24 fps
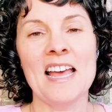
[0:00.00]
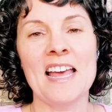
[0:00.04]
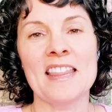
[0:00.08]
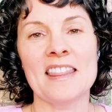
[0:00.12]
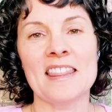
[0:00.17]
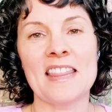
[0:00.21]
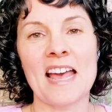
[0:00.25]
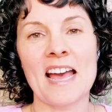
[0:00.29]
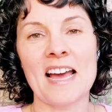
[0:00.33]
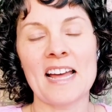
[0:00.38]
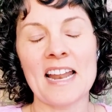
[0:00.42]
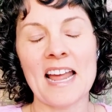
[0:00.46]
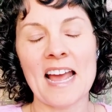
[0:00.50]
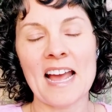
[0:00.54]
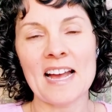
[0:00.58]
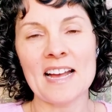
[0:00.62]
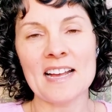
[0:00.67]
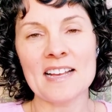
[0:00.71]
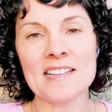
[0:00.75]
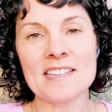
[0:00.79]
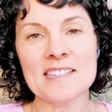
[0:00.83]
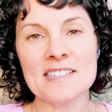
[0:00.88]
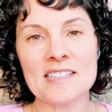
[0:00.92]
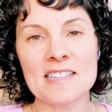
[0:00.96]
that
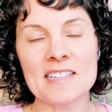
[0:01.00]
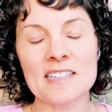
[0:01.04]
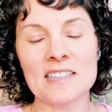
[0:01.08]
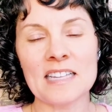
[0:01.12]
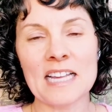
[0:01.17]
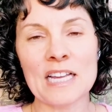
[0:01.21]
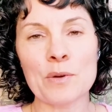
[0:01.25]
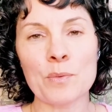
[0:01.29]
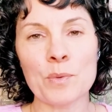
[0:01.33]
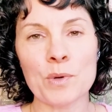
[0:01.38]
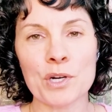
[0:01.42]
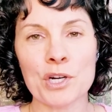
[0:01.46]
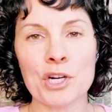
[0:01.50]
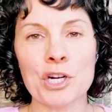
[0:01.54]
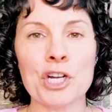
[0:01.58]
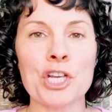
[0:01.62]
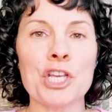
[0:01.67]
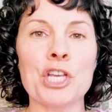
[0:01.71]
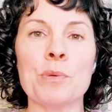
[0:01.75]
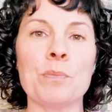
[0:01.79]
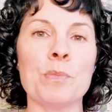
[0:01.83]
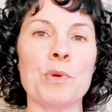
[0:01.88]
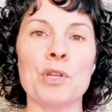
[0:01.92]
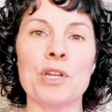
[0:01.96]
as the light worker
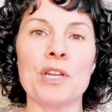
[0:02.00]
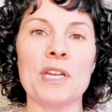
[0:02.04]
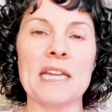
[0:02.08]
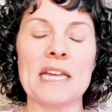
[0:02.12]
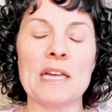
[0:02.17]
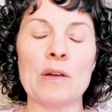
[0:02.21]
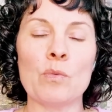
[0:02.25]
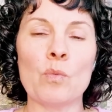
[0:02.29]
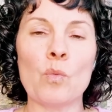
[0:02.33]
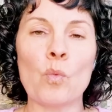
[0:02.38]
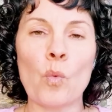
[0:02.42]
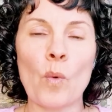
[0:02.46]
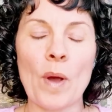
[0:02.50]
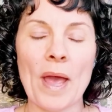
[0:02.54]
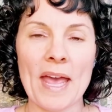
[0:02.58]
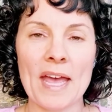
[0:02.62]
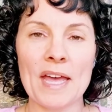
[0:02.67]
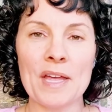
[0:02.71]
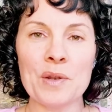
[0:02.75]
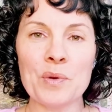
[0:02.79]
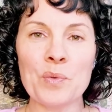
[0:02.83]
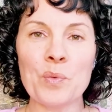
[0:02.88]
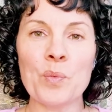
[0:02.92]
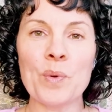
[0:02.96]
community,
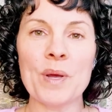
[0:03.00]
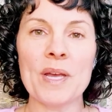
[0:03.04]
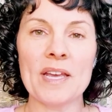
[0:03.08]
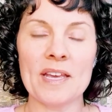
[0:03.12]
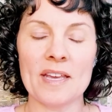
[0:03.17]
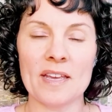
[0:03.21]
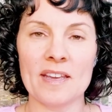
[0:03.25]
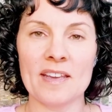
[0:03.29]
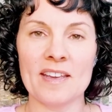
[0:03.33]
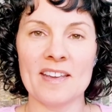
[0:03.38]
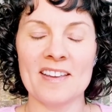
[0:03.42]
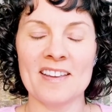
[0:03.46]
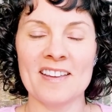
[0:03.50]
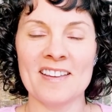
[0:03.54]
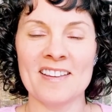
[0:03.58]
when we